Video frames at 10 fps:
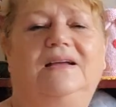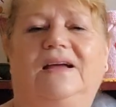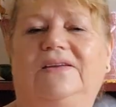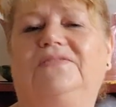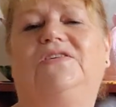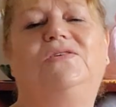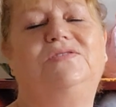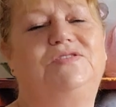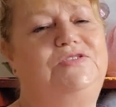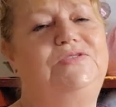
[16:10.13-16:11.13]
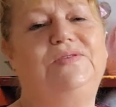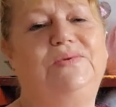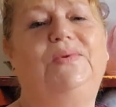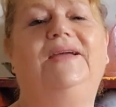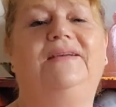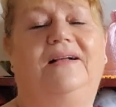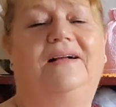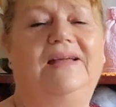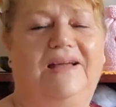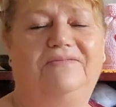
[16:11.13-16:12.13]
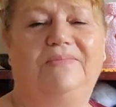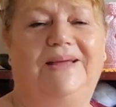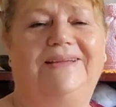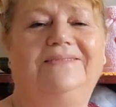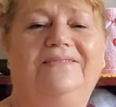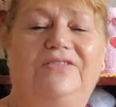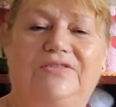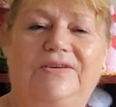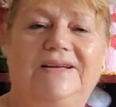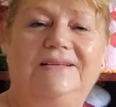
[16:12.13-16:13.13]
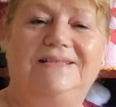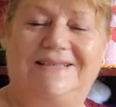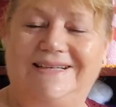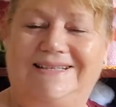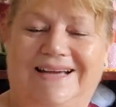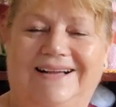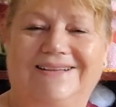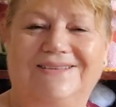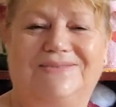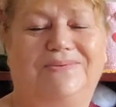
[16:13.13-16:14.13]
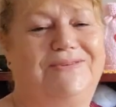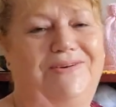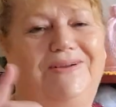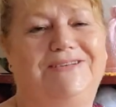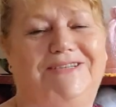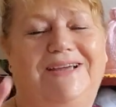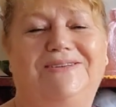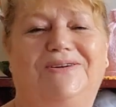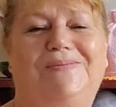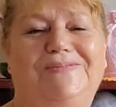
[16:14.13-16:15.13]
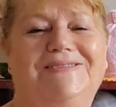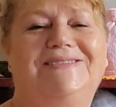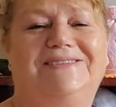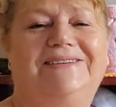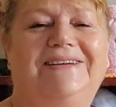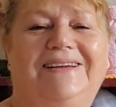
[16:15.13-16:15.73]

And of course, during the week, I have made 3 tea towels with crochet toppers.